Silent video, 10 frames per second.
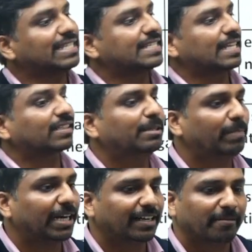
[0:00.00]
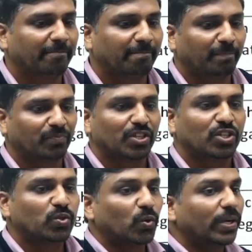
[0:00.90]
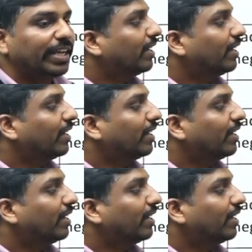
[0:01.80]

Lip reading: suck the blood. So here